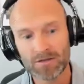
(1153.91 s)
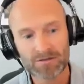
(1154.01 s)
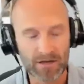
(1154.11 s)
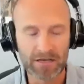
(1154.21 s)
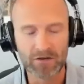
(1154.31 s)

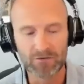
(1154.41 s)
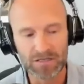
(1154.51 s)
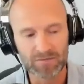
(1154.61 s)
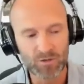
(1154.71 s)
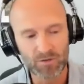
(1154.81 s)
So I get a
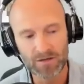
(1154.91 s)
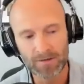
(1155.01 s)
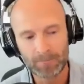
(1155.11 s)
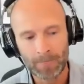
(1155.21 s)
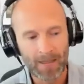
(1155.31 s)
green
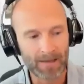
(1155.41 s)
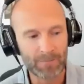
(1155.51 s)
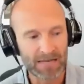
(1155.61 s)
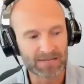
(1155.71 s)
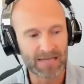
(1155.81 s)
smoothie, I
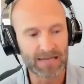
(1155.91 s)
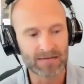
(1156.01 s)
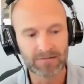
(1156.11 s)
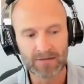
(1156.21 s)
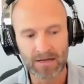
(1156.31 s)

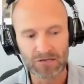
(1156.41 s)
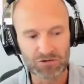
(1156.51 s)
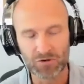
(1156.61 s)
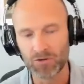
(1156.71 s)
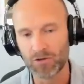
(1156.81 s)
meditate, I
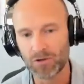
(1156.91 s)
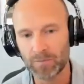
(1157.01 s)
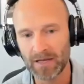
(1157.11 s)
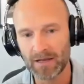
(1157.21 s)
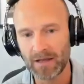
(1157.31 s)
journal a little
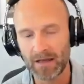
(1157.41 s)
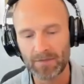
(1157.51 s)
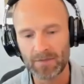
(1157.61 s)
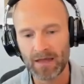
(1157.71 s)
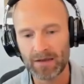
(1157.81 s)
bit,
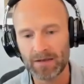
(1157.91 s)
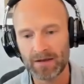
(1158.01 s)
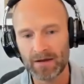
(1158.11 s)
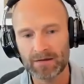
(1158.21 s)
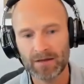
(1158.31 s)
and
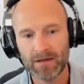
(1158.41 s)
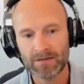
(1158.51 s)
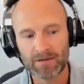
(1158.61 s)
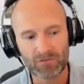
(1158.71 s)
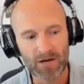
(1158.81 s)
then
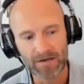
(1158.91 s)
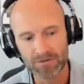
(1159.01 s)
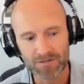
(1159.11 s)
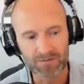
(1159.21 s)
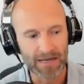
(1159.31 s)
write
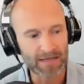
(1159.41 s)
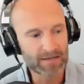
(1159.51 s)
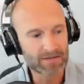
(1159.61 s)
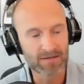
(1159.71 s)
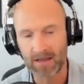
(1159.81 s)
notes to my
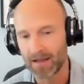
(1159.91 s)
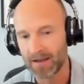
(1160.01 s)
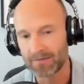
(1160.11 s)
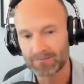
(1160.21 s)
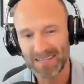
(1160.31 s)
kids.
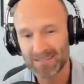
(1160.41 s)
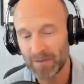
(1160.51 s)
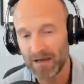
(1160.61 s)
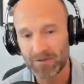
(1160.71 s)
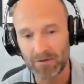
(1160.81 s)
And it's
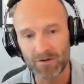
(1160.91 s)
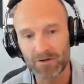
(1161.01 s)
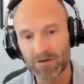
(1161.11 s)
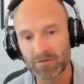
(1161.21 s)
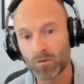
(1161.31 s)
about
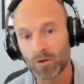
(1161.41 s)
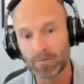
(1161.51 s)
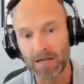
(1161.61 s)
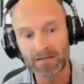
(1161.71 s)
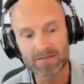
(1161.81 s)
30 to 40
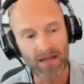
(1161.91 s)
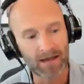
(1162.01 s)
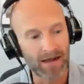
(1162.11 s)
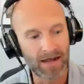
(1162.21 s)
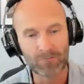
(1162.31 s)
minutes,
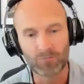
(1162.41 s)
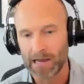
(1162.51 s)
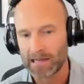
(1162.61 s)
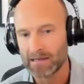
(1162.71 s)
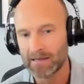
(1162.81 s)
and I am
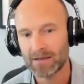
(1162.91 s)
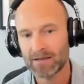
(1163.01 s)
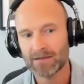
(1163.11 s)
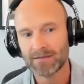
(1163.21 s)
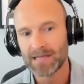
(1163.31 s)
ready
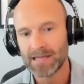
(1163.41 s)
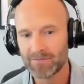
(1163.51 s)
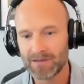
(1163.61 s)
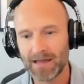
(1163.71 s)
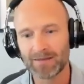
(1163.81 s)

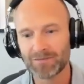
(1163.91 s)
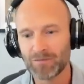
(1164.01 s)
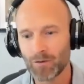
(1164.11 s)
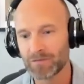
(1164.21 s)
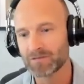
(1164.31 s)
even at
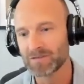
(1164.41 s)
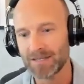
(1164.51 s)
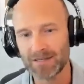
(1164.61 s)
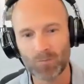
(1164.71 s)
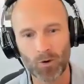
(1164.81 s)

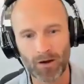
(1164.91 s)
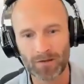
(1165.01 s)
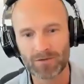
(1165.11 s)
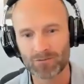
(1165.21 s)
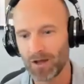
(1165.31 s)
4:15 in the
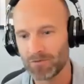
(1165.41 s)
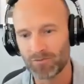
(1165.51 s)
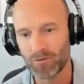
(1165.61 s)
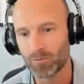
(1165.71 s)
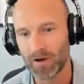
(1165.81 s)
morning to run
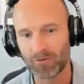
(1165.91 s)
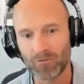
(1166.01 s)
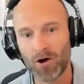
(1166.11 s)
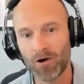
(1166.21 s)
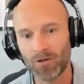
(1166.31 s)
through a brick
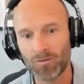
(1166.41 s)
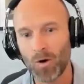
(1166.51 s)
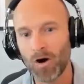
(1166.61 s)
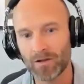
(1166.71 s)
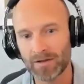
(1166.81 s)

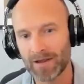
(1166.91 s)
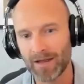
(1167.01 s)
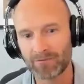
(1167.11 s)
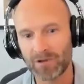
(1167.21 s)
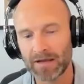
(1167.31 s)
wall
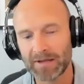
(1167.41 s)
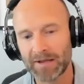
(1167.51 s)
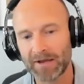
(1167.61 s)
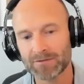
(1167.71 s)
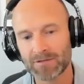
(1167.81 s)
and ready to
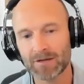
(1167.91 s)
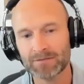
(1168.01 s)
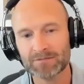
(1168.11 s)
go. So.